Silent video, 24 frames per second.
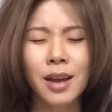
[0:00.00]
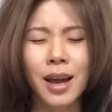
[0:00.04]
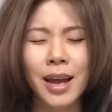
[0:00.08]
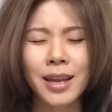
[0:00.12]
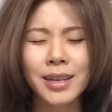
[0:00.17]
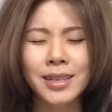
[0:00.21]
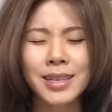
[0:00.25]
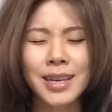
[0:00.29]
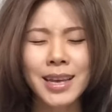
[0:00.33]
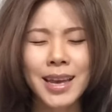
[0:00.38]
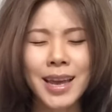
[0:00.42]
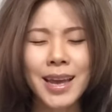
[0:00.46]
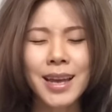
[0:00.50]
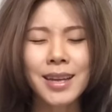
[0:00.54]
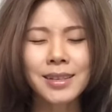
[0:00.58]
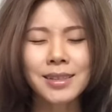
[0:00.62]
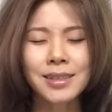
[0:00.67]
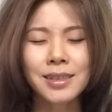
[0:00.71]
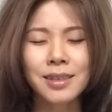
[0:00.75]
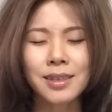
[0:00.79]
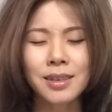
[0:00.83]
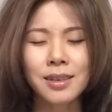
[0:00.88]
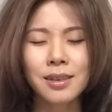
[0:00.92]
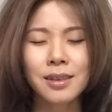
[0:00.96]
I
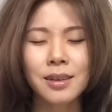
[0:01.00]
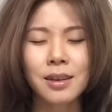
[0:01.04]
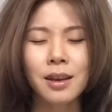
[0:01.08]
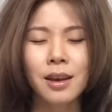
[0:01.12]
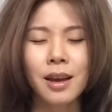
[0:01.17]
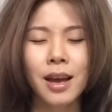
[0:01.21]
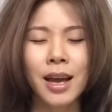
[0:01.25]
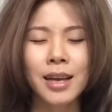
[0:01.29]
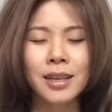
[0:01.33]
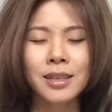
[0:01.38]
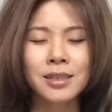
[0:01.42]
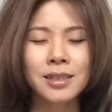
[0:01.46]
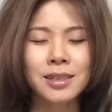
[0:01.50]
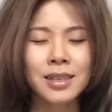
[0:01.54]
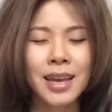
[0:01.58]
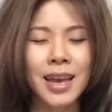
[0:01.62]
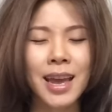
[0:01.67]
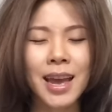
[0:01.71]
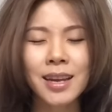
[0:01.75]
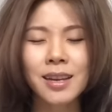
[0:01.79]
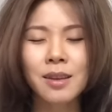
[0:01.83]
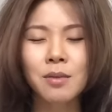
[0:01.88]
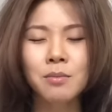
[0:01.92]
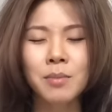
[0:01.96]
can't
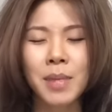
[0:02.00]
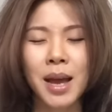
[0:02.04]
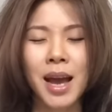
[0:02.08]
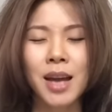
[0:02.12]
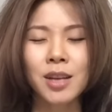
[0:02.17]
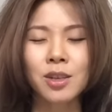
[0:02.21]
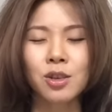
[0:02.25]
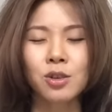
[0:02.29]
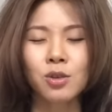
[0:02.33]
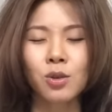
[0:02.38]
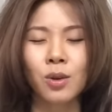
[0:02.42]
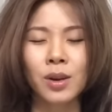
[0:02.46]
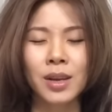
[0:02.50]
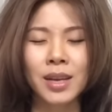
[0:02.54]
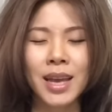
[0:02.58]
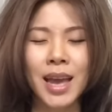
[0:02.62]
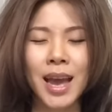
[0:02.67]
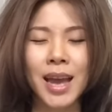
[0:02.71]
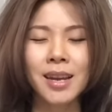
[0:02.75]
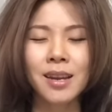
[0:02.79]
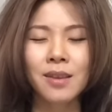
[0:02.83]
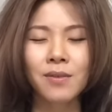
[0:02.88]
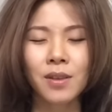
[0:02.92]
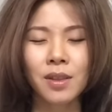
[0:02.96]
imagine or
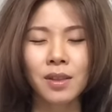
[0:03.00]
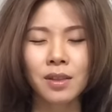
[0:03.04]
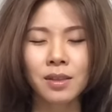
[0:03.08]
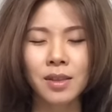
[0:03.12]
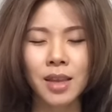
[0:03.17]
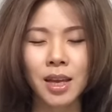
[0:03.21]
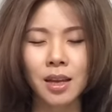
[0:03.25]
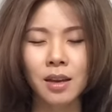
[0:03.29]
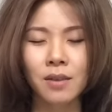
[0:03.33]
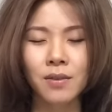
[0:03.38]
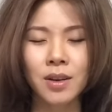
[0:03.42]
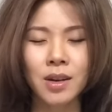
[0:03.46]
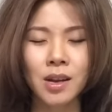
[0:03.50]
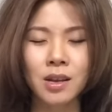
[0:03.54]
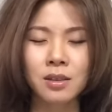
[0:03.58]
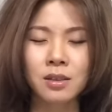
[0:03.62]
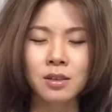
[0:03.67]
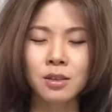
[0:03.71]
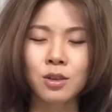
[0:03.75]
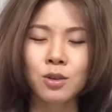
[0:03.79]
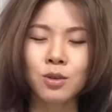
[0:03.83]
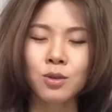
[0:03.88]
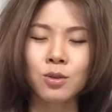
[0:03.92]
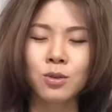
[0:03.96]
can't even think of an
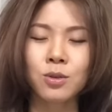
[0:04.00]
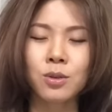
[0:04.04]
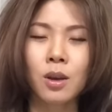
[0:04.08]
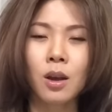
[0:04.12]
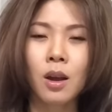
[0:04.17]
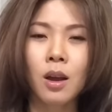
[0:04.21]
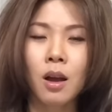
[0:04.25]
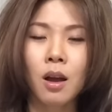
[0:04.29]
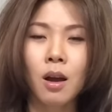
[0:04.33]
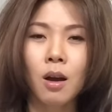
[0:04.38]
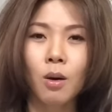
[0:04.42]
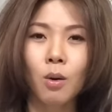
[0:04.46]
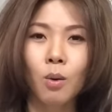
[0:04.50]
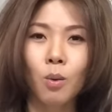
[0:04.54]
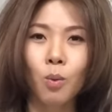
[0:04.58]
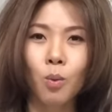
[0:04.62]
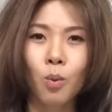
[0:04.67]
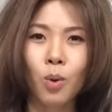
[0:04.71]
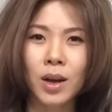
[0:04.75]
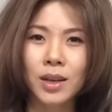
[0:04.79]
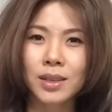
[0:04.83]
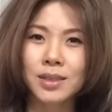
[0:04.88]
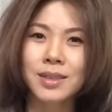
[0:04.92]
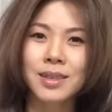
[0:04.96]
excuse
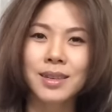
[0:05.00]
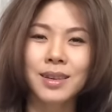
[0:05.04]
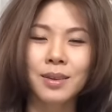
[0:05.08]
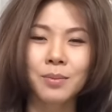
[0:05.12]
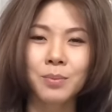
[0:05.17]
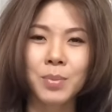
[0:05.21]
what